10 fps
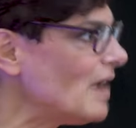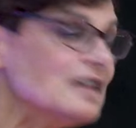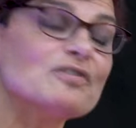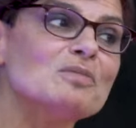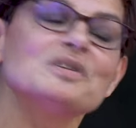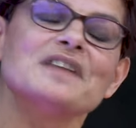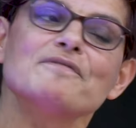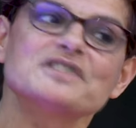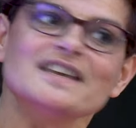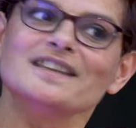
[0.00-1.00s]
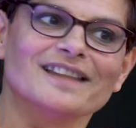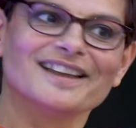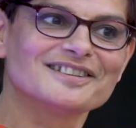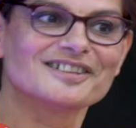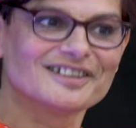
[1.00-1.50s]
many of whom had never seen
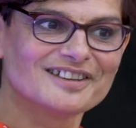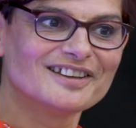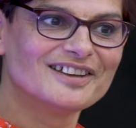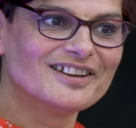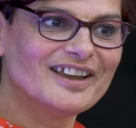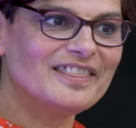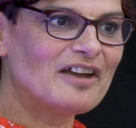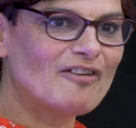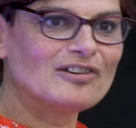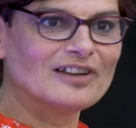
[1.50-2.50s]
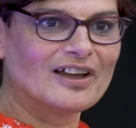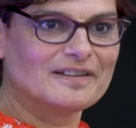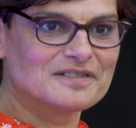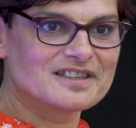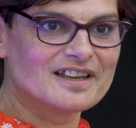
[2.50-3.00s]
that in their own
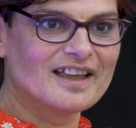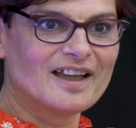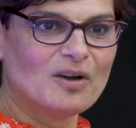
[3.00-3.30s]
lives.